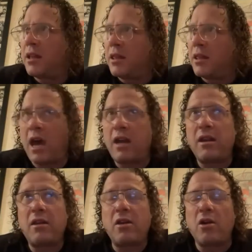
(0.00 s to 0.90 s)
that,
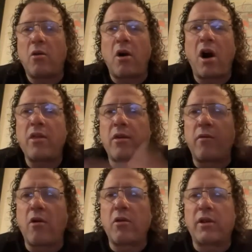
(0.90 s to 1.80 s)
you know, are on the
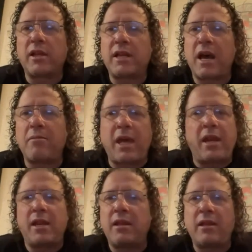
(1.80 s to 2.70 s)
road all the time.
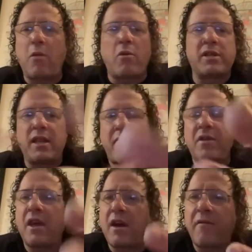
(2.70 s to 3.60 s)
They was
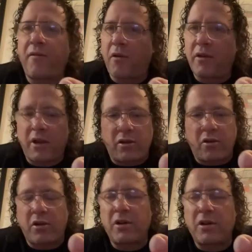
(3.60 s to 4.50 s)
never there for their
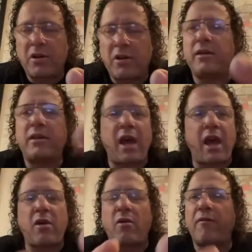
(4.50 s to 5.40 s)
daughter's
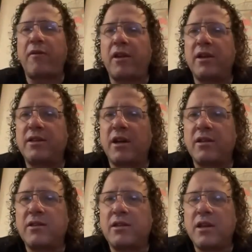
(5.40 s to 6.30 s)
birthday or for their
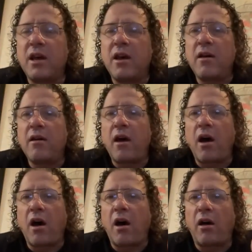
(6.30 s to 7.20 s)
son's
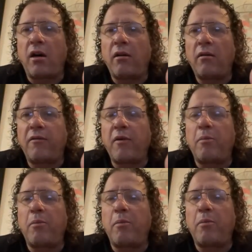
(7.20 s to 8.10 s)

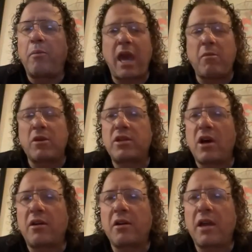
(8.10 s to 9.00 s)
football game or
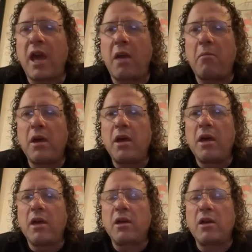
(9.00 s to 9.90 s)
soccer game,
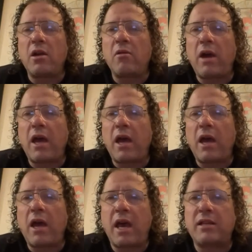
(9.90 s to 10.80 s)
you know, and
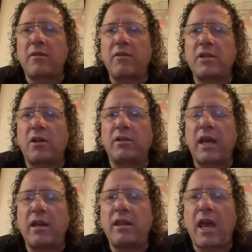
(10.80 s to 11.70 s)
then as a result
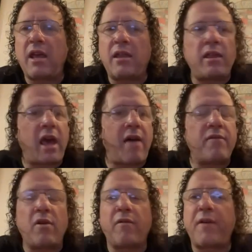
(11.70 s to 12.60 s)
that they have
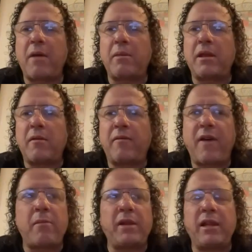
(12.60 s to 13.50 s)
no family, the
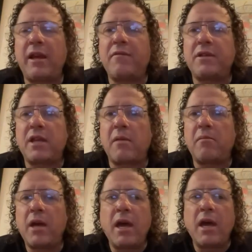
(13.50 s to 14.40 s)
family leaves
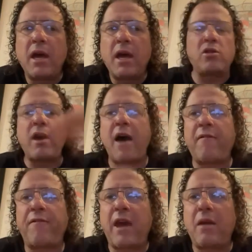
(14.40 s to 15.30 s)
them. And so you
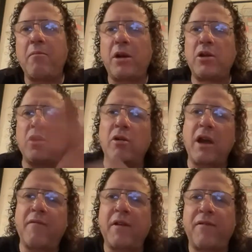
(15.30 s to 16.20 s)
have fame, but you don't
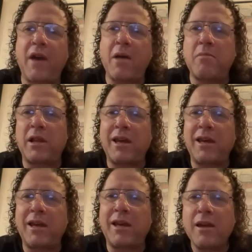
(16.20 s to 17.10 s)
have your family.
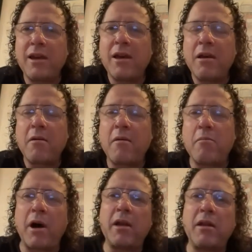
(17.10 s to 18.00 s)
Mm-hmm.
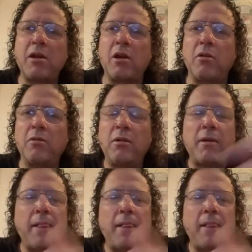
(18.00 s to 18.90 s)
But, you know,
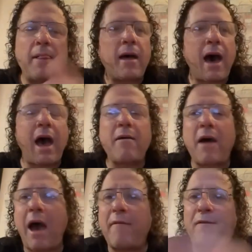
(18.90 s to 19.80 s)

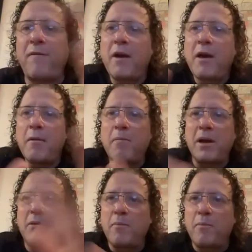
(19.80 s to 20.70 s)
I've
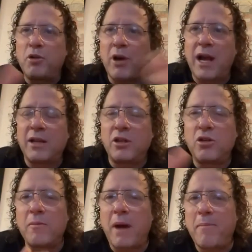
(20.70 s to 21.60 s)
been trying to
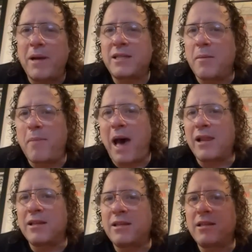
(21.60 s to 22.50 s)
do my best to
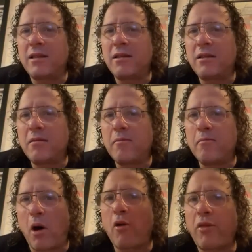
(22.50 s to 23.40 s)
balance
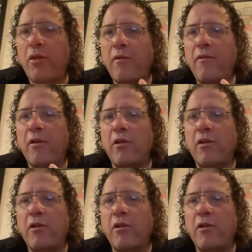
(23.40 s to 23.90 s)
both for